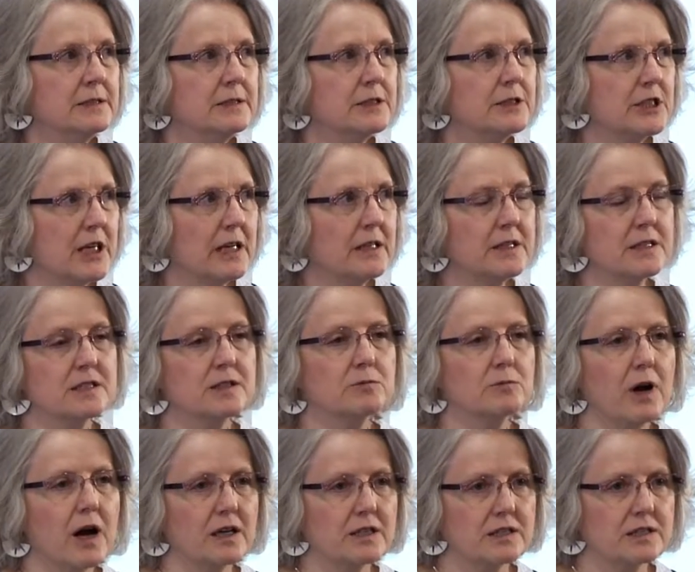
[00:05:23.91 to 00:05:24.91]
Sheldon's a
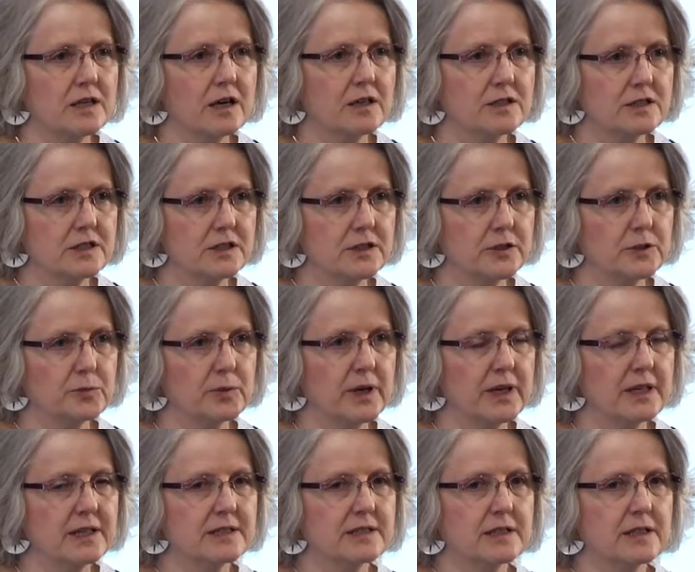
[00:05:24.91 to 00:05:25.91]
rock star too, but
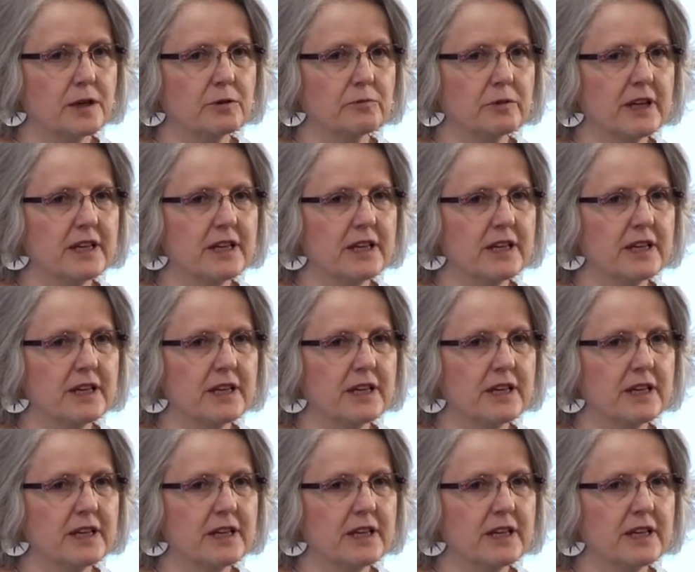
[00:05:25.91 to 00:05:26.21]
he's a